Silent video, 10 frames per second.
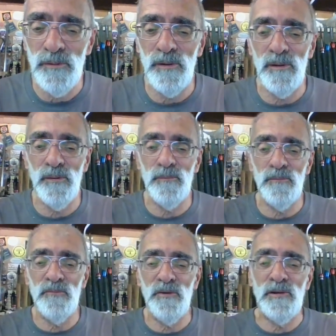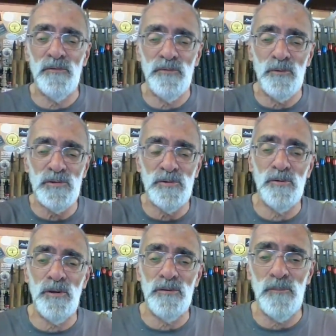Um, funny enough, your
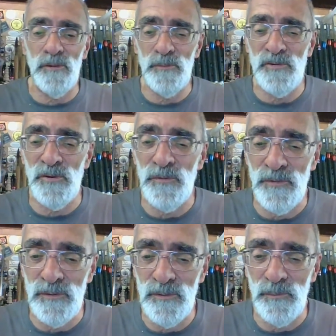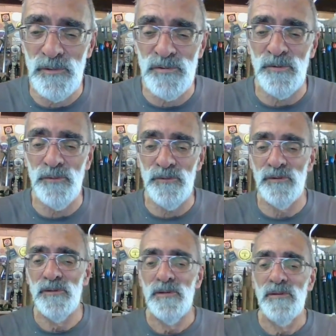surname, I'm a driver, a bus driver.
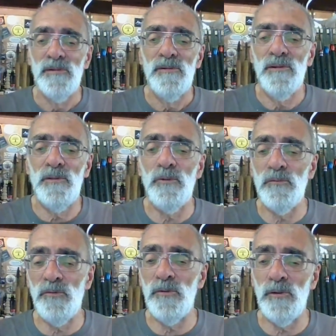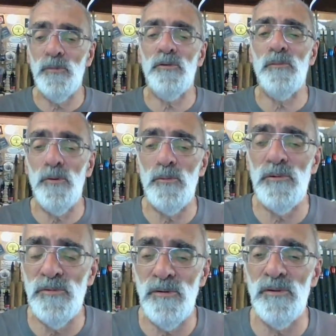I'm on furlough at the
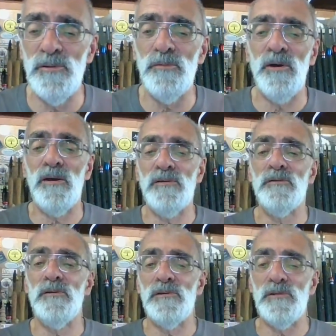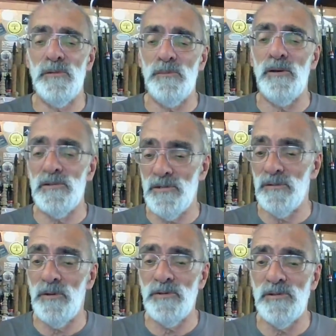moment. I do that, and as a
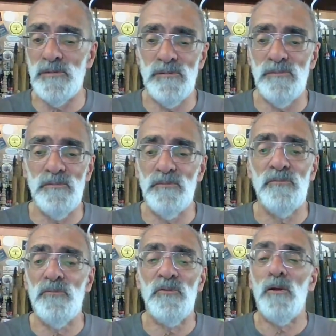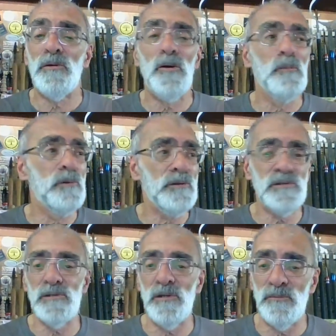pastime, I just fly
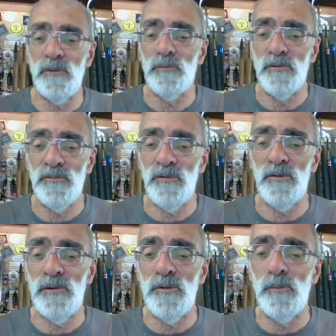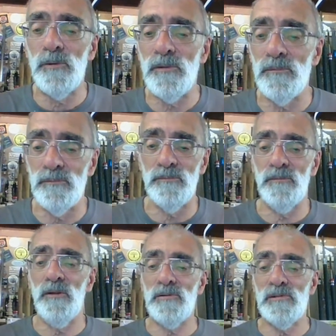goblets. I've got my flying goblet
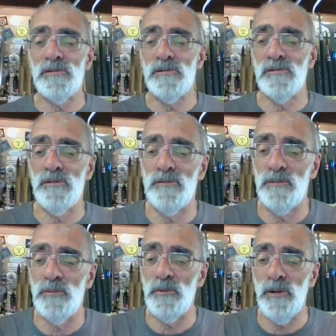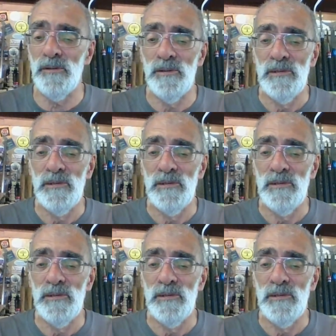license, so I'm okay.